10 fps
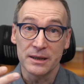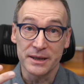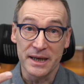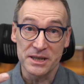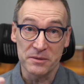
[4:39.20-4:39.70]

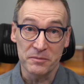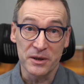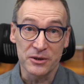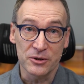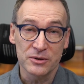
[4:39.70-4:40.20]
Dates in
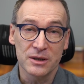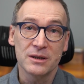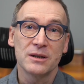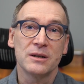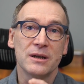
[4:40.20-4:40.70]
period
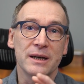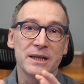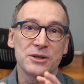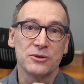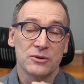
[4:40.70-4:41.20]

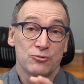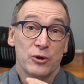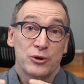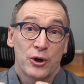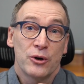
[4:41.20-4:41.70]
lets you
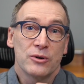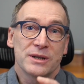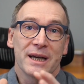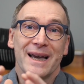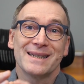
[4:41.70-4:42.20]

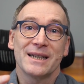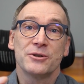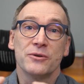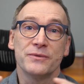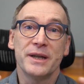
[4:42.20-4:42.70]
returns a
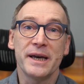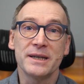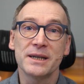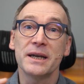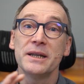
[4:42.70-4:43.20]
set of
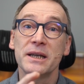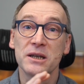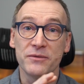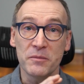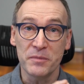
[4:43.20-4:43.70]
dates in a
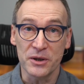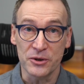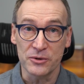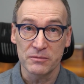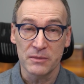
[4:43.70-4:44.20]
given
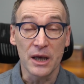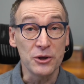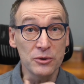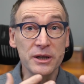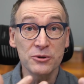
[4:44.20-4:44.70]
period, and
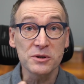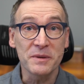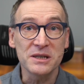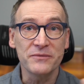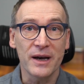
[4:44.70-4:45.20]
you need to
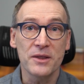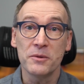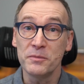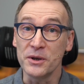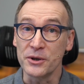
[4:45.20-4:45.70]
specify the
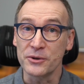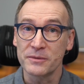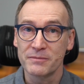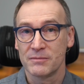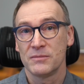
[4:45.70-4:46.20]
period.
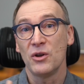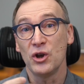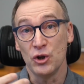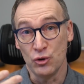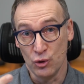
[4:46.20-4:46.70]

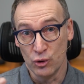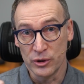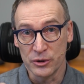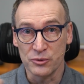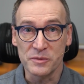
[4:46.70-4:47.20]
In
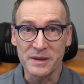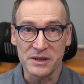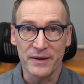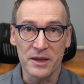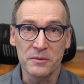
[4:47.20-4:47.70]
order to
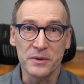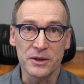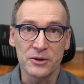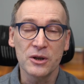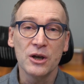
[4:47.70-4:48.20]
specify the
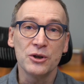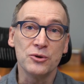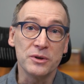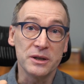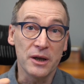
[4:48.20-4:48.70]
period,
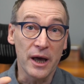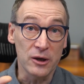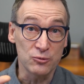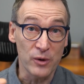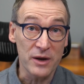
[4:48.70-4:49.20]
you need a
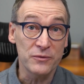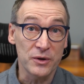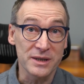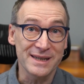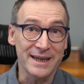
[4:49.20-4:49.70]

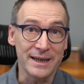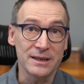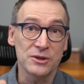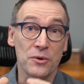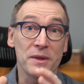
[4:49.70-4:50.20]
reference
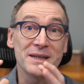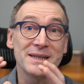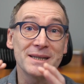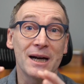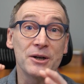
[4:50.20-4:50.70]
date, so the
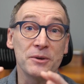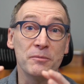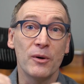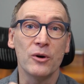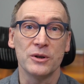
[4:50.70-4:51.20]
starting
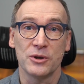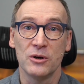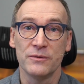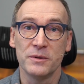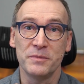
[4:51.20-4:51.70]
point
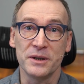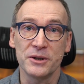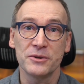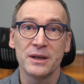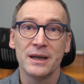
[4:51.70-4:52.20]
of the
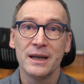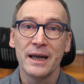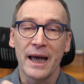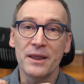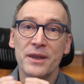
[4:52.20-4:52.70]
period,
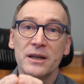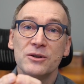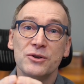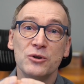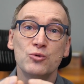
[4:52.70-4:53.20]
and then
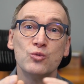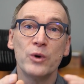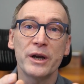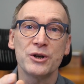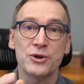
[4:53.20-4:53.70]
the
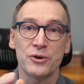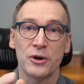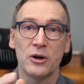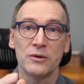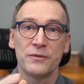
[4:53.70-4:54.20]
duration
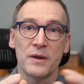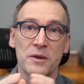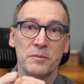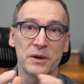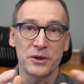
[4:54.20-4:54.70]
of uh,
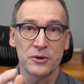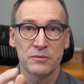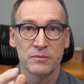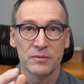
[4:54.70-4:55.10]
the period.